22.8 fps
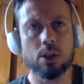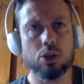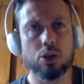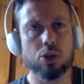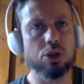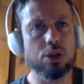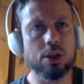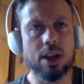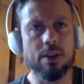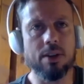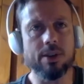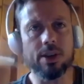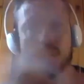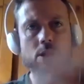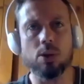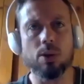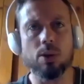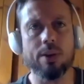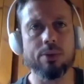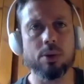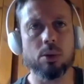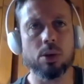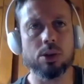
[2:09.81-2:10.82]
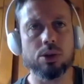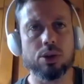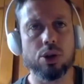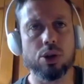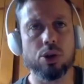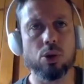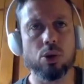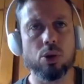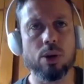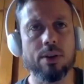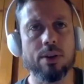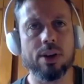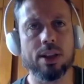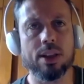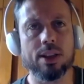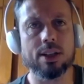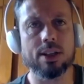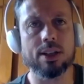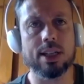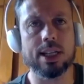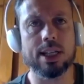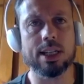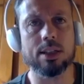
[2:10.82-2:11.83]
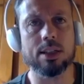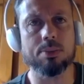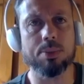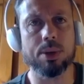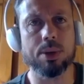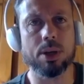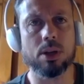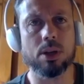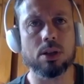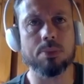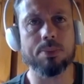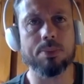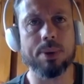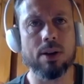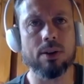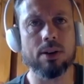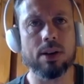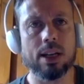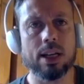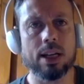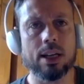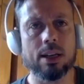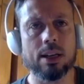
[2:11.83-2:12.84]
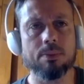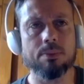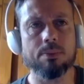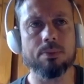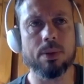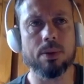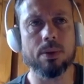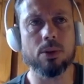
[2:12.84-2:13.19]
So just give it to everyone to cure every other disease, because apparently